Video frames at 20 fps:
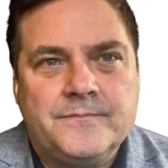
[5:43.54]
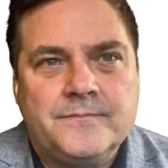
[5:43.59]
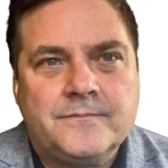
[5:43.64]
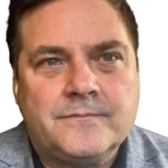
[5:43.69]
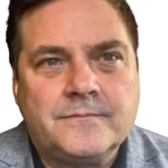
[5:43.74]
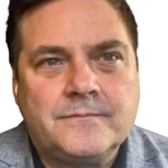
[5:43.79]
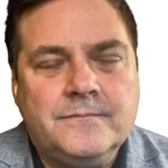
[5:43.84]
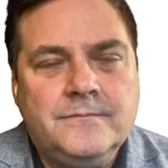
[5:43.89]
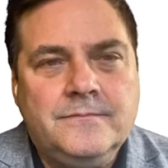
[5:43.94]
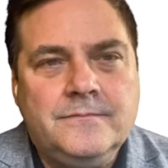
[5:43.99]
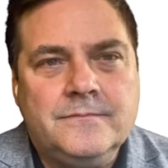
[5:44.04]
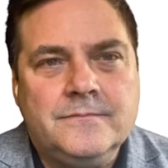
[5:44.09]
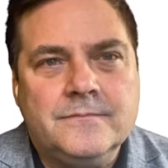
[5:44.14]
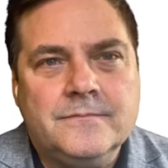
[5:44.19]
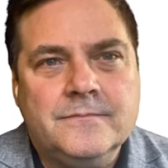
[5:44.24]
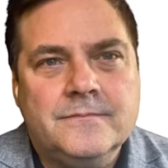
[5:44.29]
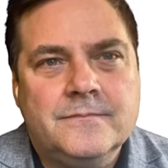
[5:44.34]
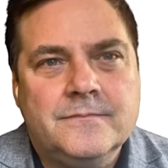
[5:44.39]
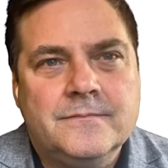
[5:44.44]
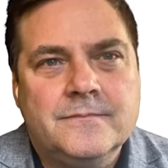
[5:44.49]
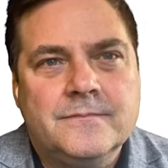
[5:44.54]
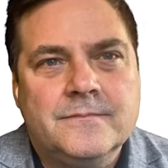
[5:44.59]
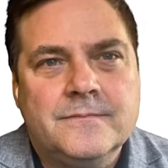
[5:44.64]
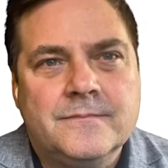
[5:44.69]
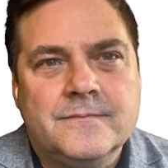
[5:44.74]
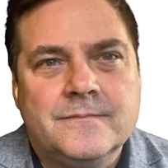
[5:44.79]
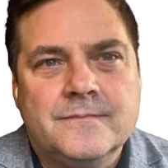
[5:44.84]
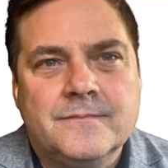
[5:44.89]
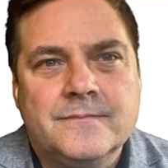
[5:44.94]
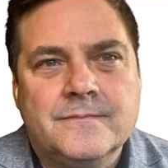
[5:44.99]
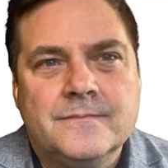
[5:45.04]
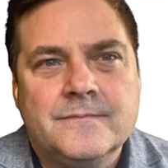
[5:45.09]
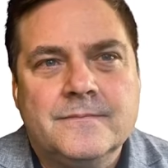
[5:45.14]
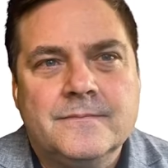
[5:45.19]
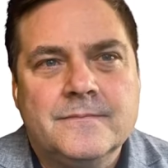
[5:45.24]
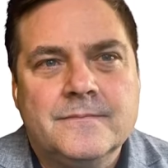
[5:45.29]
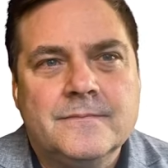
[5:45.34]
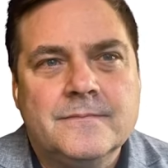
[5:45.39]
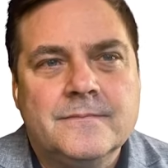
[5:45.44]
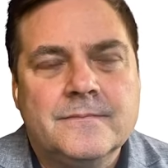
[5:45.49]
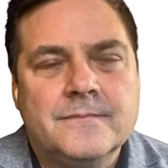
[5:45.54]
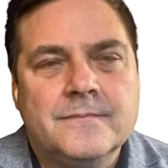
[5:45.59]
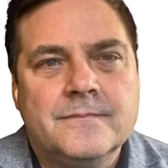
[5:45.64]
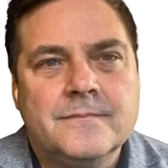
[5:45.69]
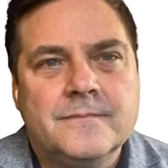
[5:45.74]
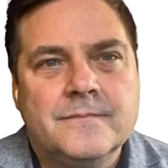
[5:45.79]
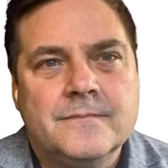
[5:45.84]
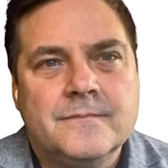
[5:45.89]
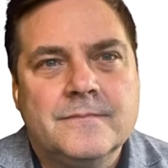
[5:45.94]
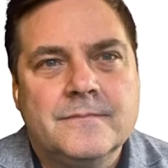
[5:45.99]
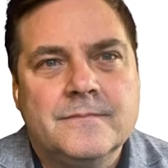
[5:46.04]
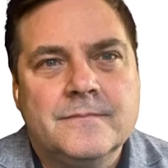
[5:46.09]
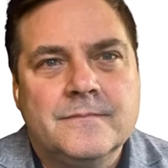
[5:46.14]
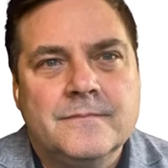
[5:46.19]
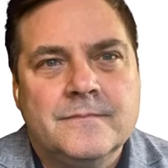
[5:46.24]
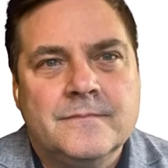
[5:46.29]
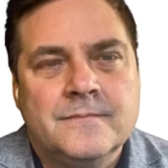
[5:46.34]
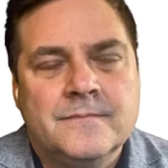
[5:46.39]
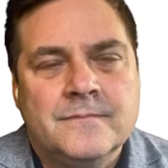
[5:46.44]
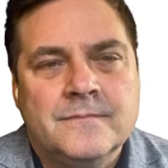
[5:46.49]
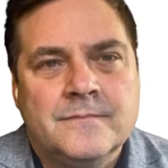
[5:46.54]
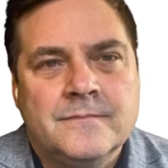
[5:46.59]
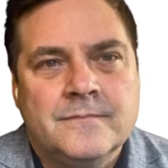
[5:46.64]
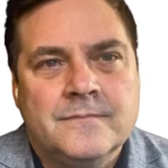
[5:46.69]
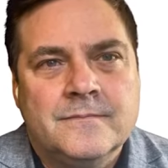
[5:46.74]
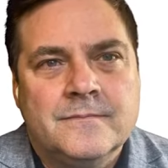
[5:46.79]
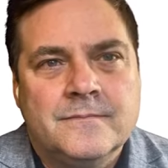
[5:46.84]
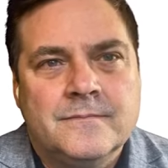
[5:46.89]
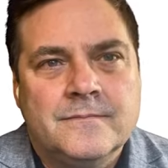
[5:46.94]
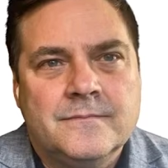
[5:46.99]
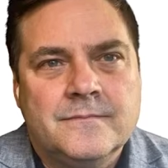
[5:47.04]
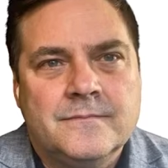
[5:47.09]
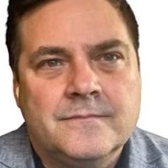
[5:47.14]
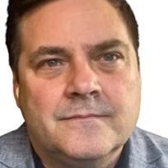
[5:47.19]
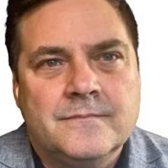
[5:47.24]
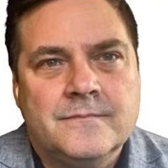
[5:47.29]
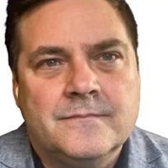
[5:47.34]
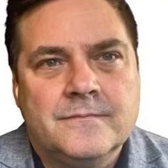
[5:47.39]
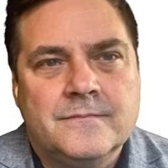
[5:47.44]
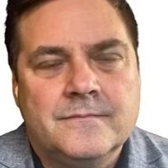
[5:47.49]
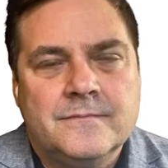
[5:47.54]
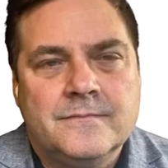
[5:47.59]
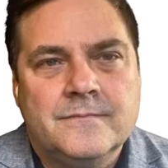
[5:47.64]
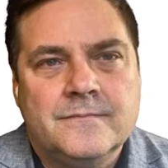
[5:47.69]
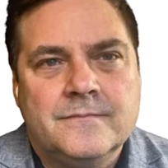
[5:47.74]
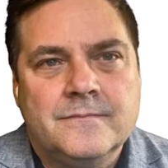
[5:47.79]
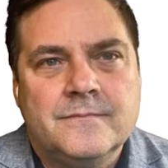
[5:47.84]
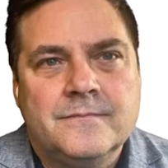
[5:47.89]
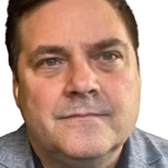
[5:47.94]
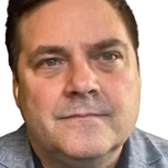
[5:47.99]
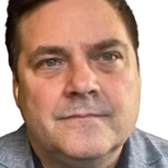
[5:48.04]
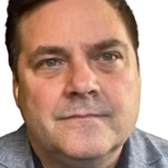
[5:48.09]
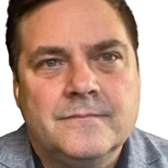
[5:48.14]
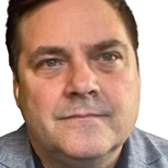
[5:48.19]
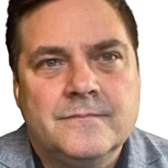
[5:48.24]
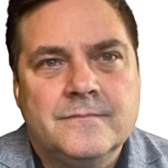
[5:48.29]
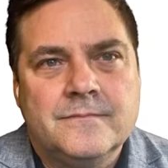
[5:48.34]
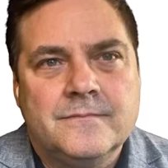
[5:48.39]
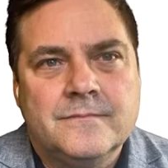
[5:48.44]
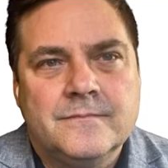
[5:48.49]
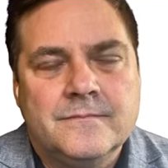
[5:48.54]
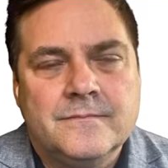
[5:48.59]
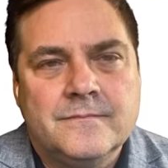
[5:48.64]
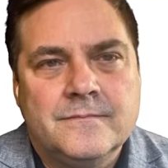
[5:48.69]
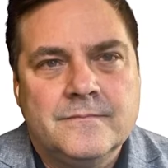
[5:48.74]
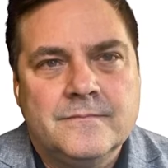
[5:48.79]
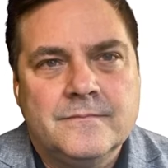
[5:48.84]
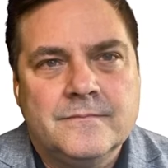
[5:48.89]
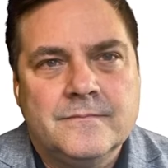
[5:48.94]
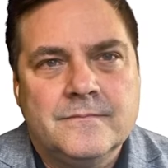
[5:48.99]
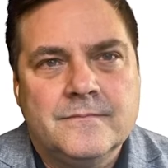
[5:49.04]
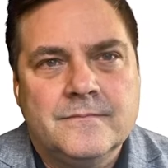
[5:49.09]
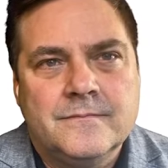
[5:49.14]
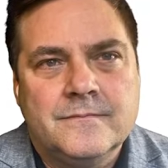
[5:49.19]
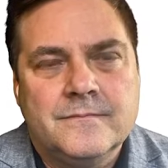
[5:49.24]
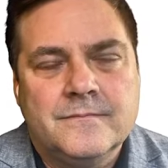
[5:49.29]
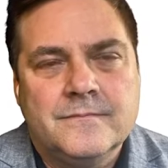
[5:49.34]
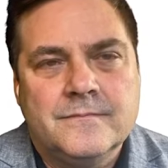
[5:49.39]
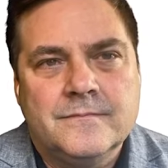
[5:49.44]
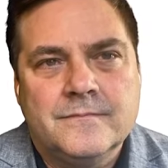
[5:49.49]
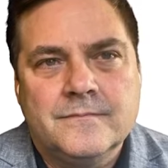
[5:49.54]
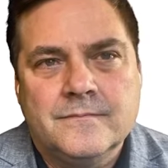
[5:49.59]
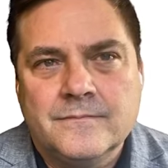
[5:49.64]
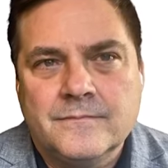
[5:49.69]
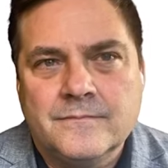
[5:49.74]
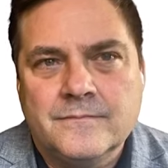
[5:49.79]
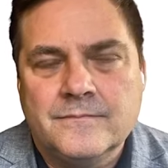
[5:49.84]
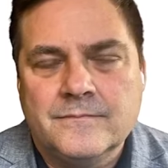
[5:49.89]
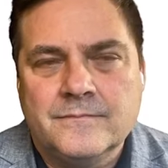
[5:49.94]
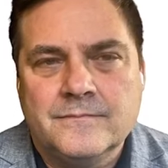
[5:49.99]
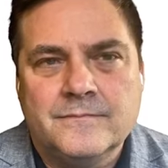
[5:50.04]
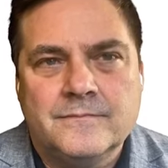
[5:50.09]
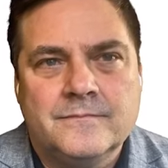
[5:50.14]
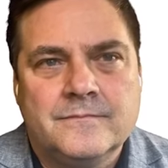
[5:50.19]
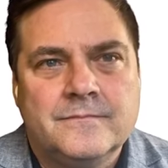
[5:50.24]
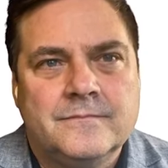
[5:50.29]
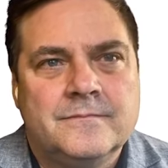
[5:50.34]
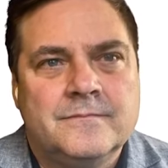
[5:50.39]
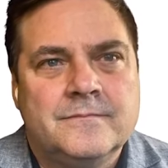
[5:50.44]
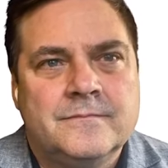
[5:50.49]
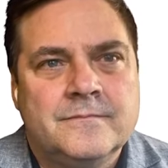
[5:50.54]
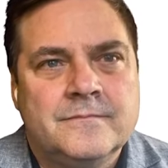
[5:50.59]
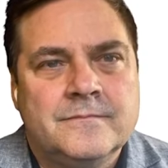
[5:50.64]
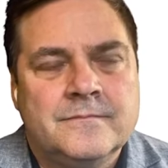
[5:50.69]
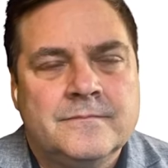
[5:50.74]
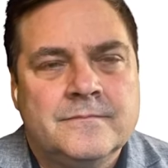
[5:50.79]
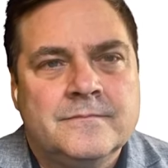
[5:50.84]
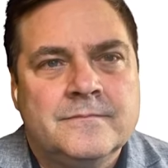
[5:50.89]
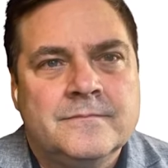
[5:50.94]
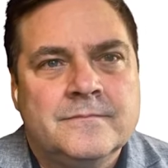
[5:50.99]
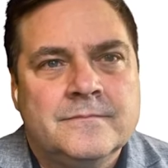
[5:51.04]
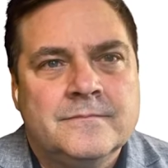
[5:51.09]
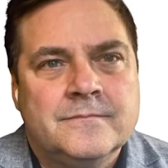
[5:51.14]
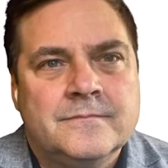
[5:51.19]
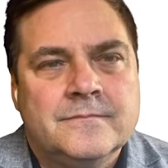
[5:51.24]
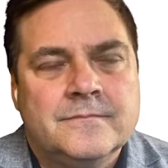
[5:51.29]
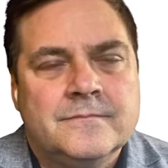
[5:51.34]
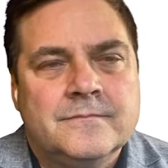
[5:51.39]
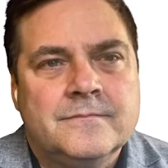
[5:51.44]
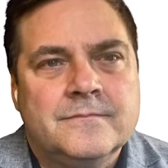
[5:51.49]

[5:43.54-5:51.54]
(not speaking)